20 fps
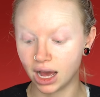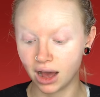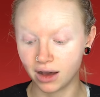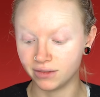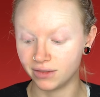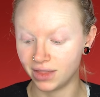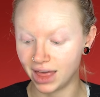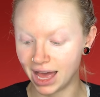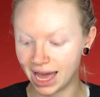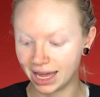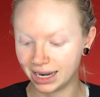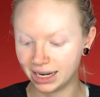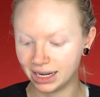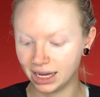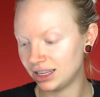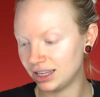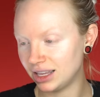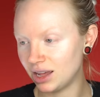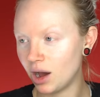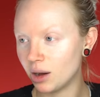of that.
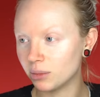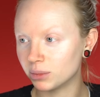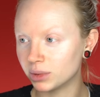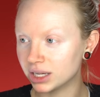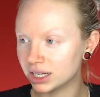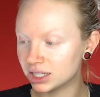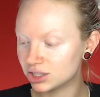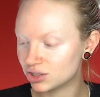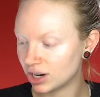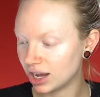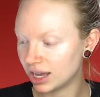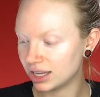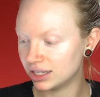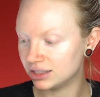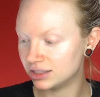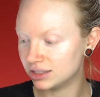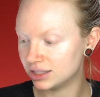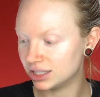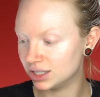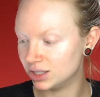You know, I'm gonna try
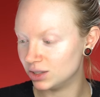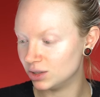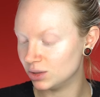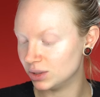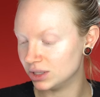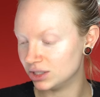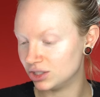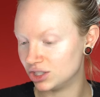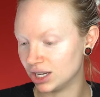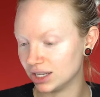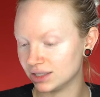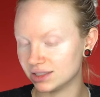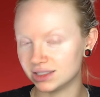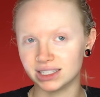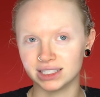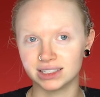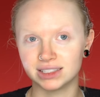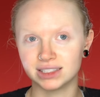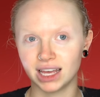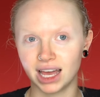to do it
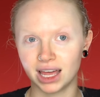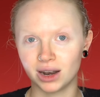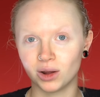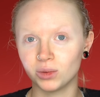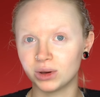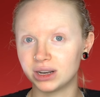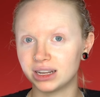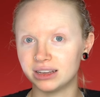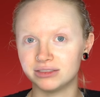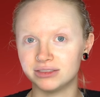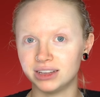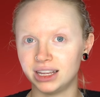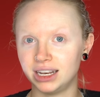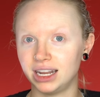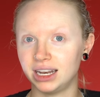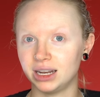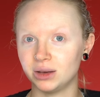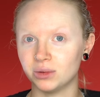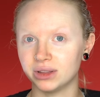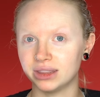justice. I don't wanna offend
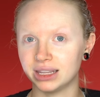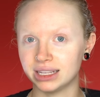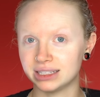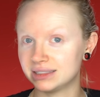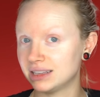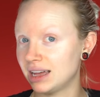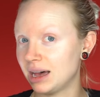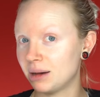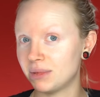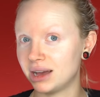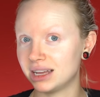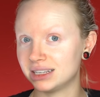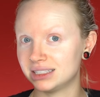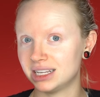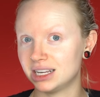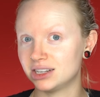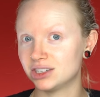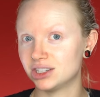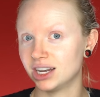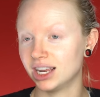anyone. That's not my
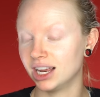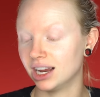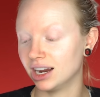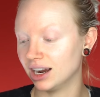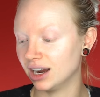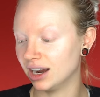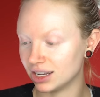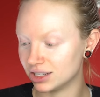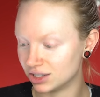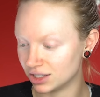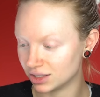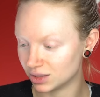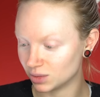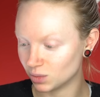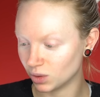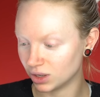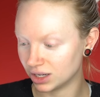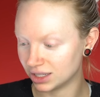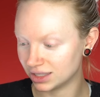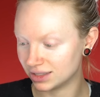intention here. I just
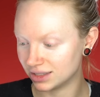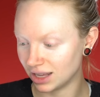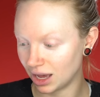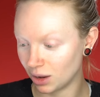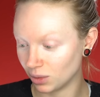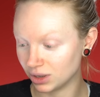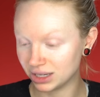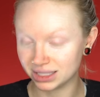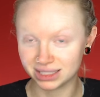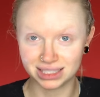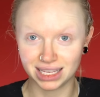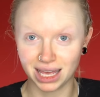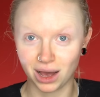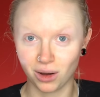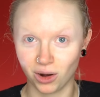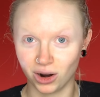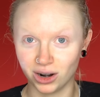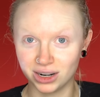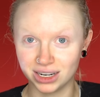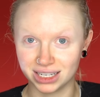wanna see how
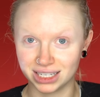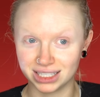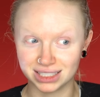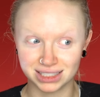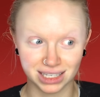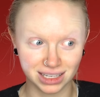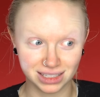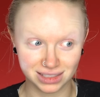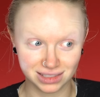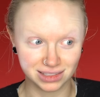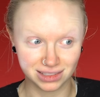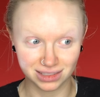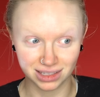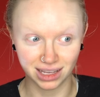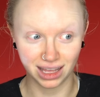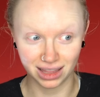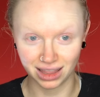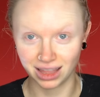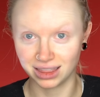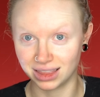hard it is because
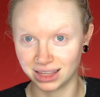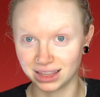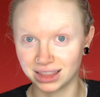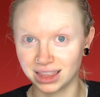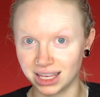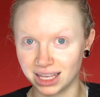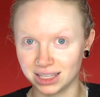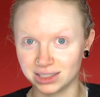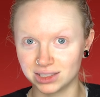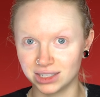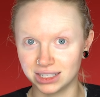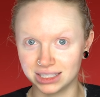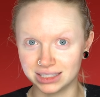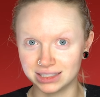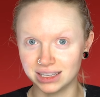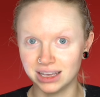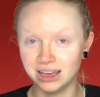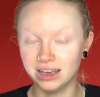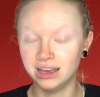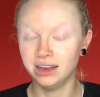I think the answer
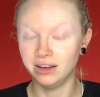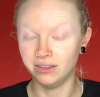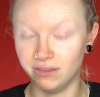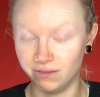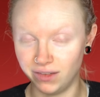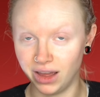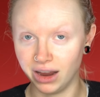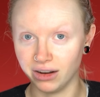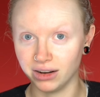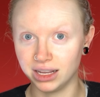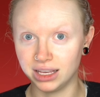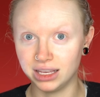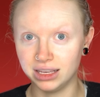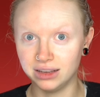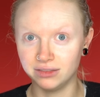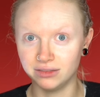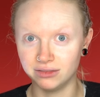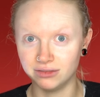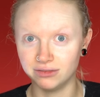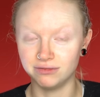is very,
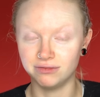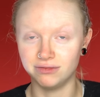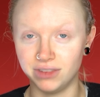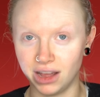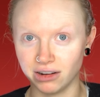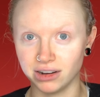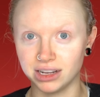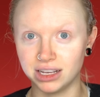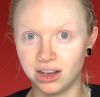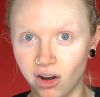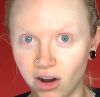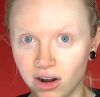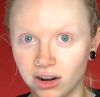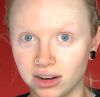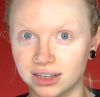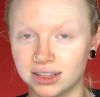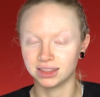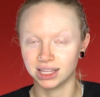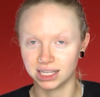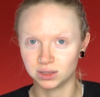very
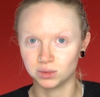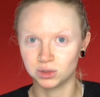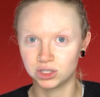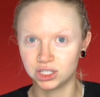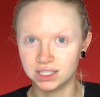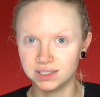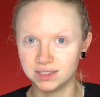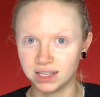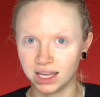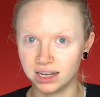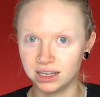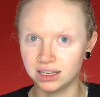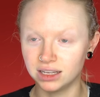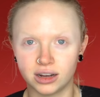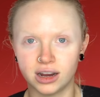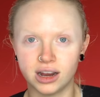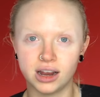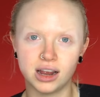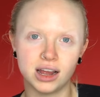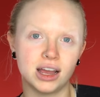hard. That's what she said.
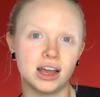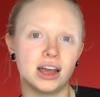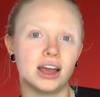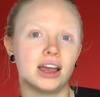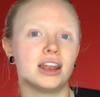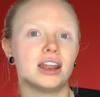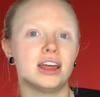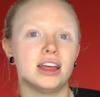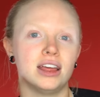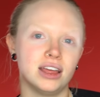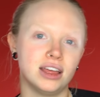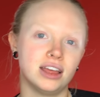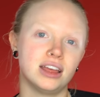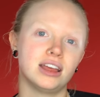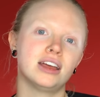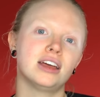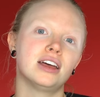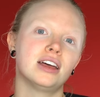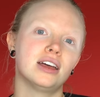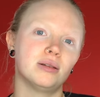All right,
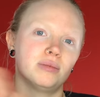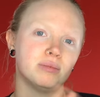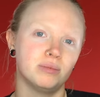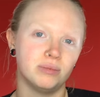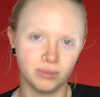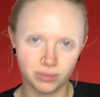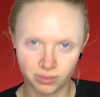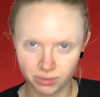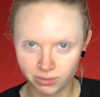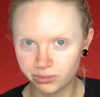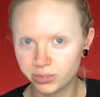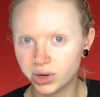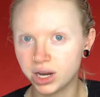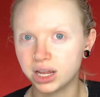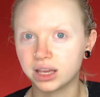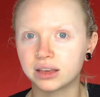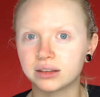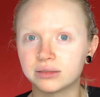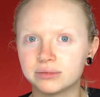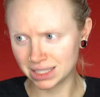and
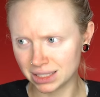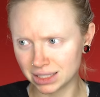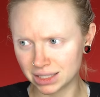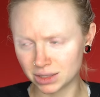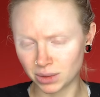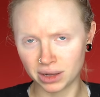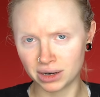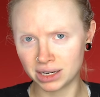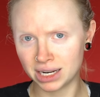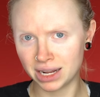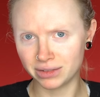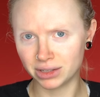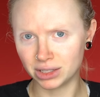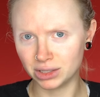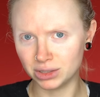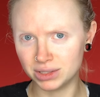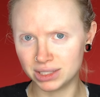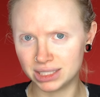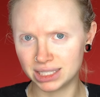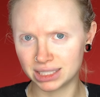break. So I don't have a
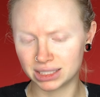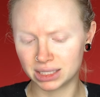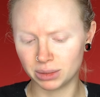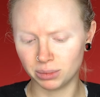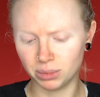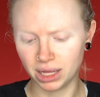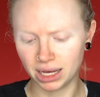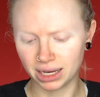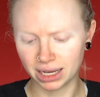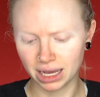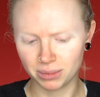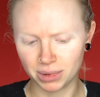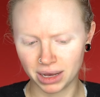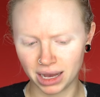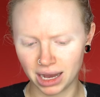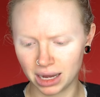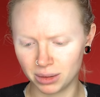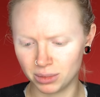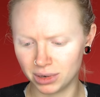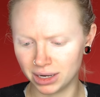glue stick to block out
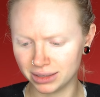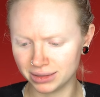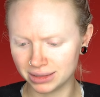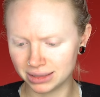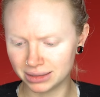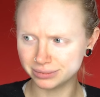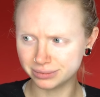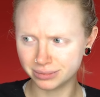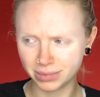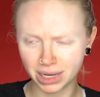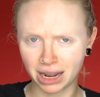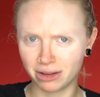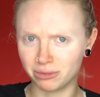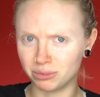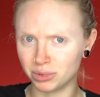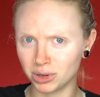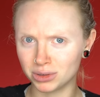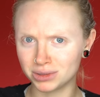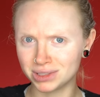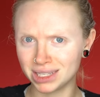my eyebrows, but I have
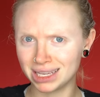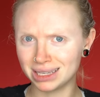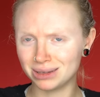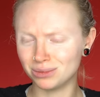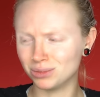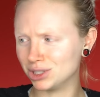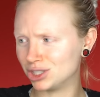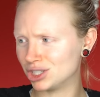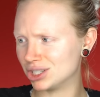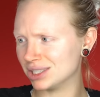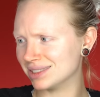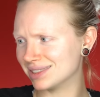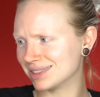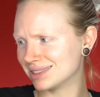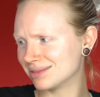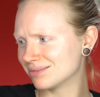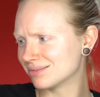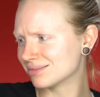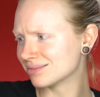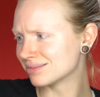Prozade, which is
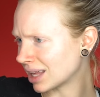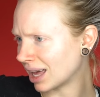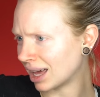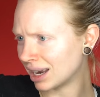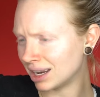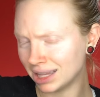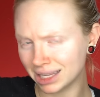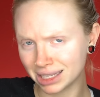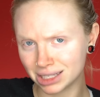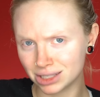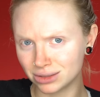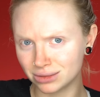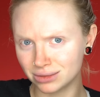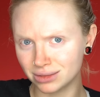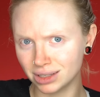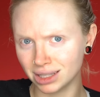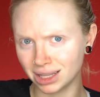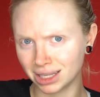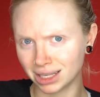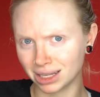kind of
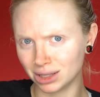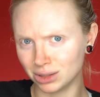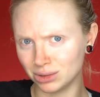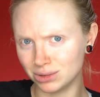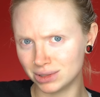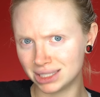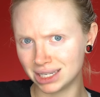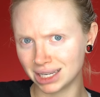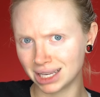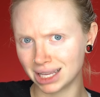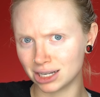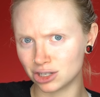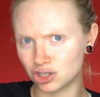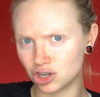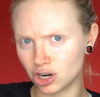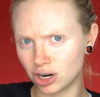like a glue stick in a